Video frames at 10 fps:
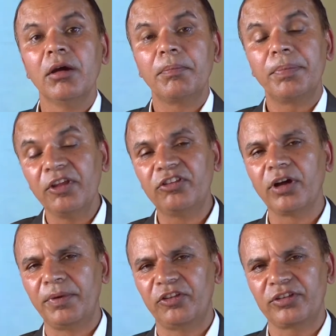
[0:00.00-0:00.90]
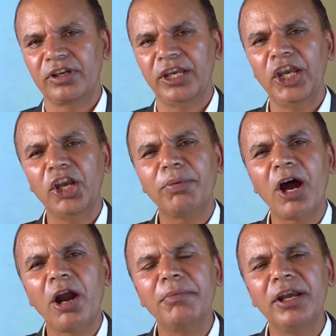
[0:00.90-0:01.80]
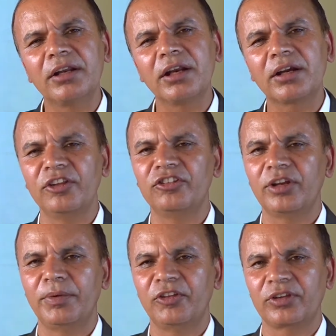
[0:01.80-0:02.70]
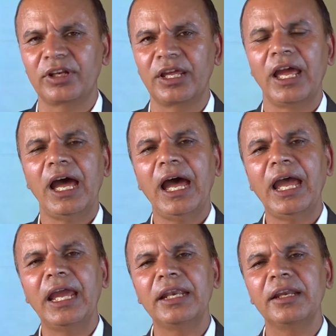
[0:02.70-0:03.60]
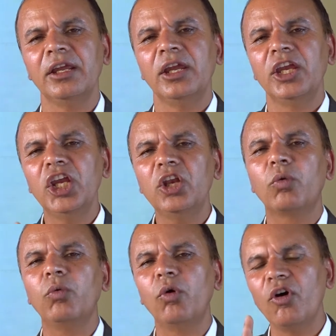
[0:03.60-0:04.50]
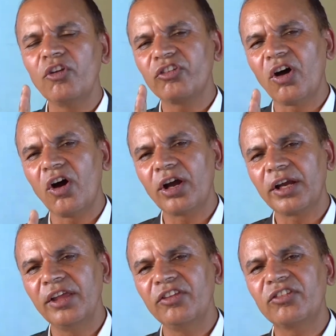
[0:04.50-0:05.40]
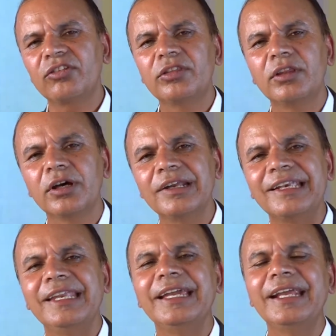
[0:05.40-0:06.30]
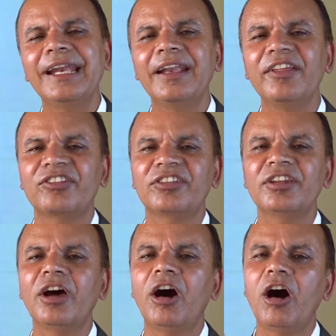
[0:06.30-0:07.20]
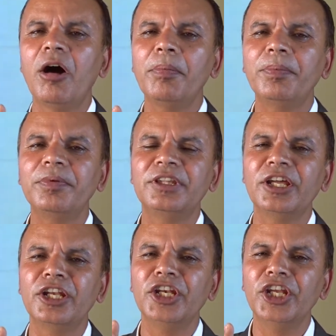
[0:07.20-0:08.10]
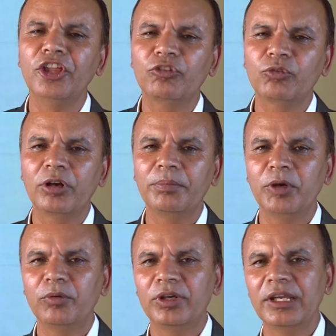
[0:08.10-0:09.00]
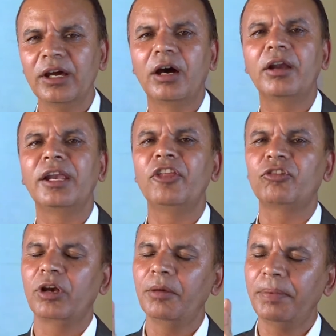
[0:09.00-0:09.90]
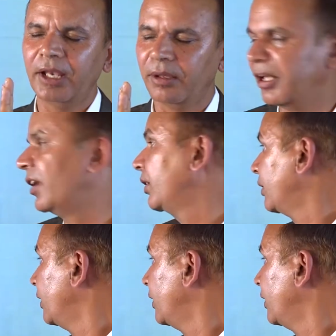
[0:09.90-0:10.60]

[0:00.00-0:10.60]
preservation, environmental conservation, and it goes against the degradation of the natural beauty or natural phenomenon.